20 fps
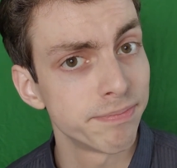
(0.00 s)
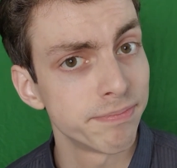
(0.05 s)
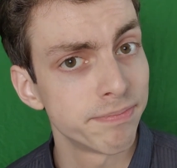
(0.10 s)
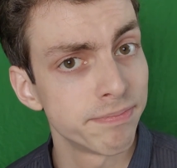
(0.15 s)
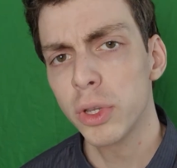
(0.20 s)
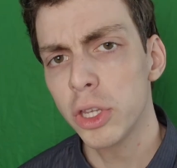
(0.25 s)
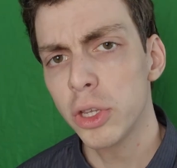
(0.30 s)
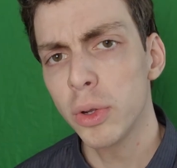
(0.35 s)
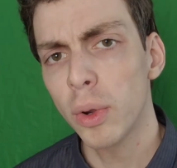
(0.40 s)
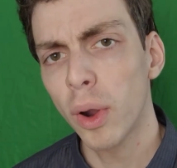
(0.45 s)

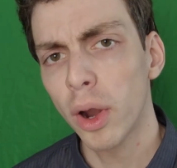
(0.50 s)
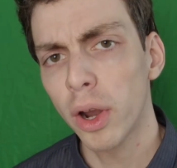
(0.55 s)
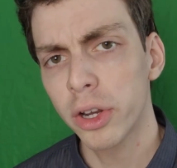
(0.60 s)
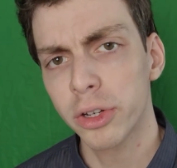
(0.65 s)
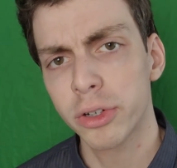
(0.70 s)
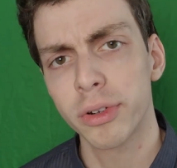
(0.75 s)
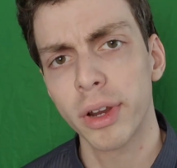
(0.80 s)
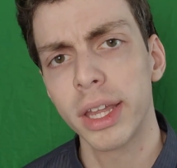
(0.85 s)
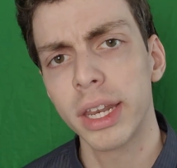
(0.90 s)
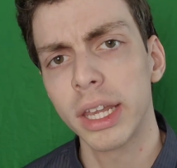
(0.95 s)
So when you
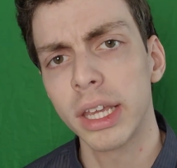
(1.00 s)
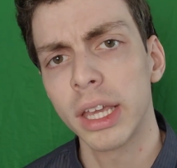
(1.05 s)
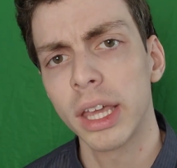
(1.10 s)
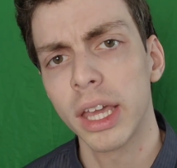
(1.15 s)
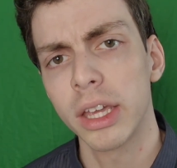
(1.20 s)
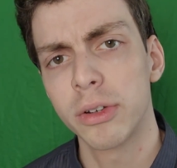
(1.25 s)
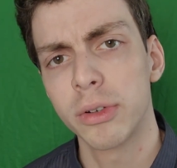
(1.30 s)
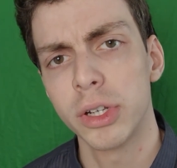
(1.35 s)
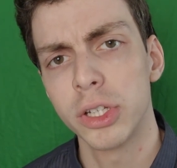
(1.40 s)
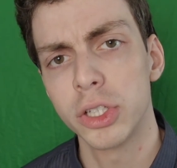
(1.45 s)
are
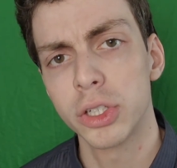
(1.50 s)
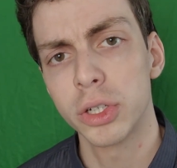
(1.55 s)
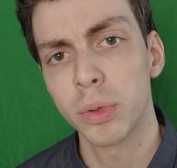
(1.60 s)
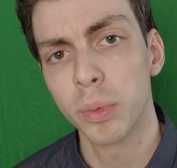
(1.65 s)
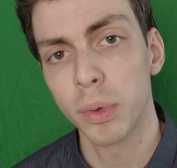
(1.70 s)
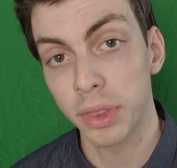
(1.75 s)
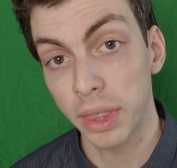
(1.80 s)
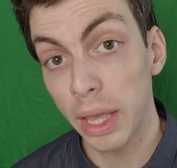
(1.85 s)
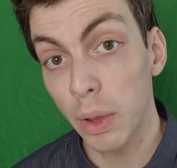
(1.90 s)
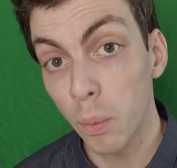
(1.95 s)
creating a
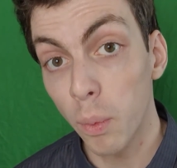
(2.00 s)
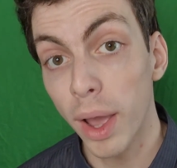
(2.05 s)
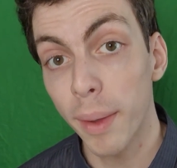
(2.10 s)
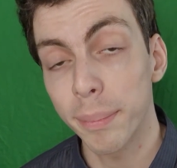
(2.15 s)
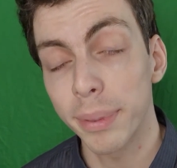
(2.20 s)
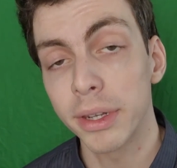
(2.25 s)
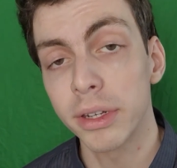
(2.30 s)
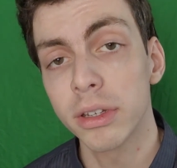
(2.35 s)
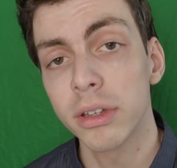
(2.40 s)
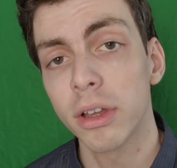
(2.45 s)
creature with a
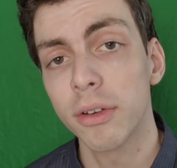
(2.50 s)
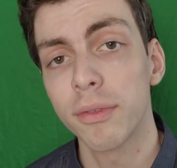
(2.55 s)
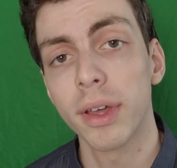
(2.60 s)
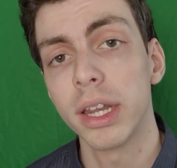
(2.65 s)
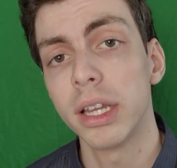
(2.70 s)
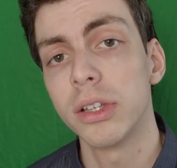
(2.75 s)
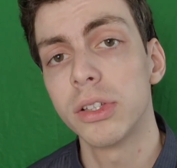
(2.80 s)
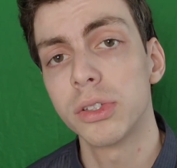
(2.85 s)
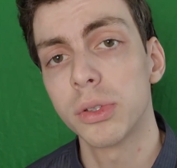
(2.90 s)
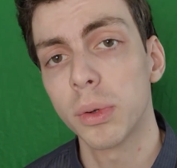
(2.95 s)
weapon
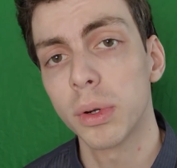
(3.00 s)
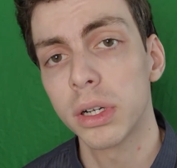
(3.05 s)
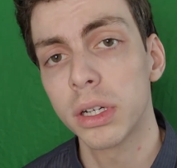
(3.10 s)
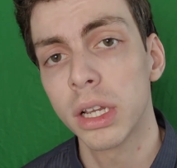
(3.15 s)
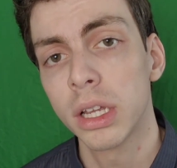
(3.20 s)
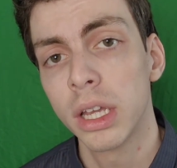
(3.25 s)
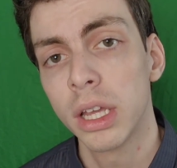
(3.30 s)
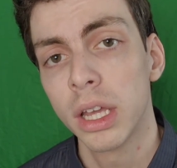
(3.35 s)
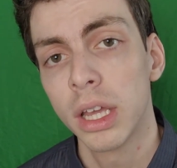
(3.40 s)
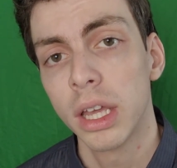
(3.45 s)
of any sort,